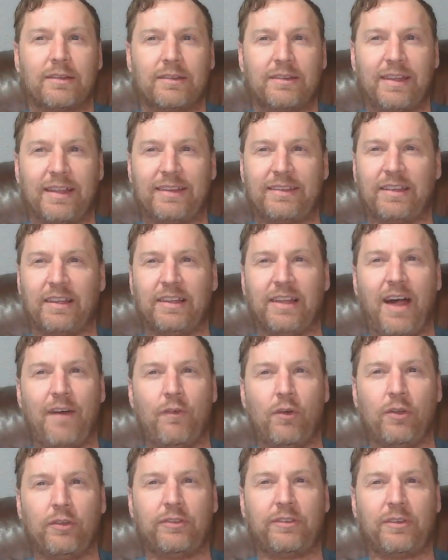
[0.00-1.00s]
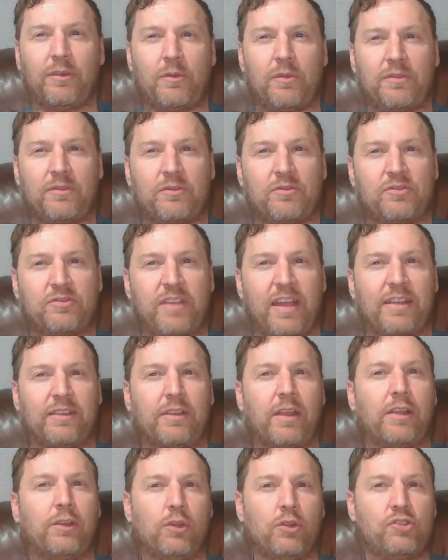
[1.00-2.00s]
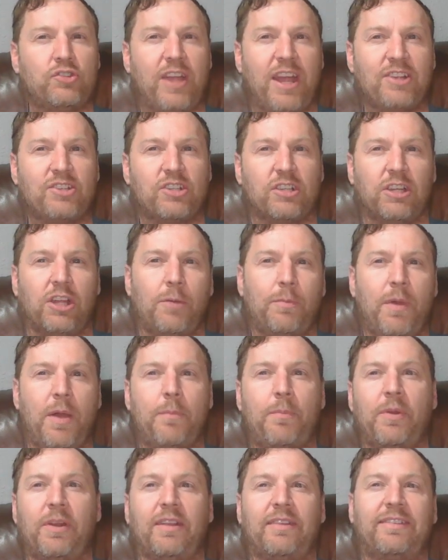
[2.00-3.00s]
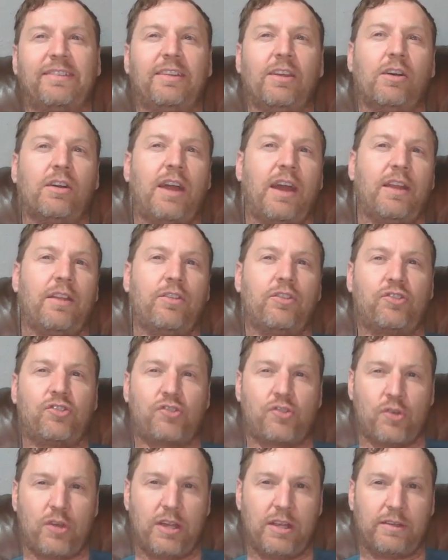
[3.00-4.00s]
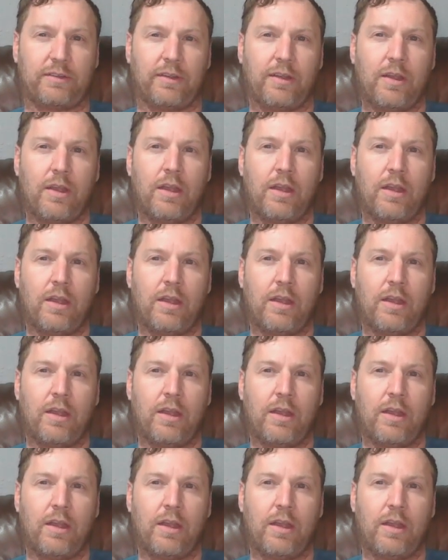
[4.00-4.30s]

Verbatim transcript: Like the levels, they, they do change a little bit, but it's still kind of the street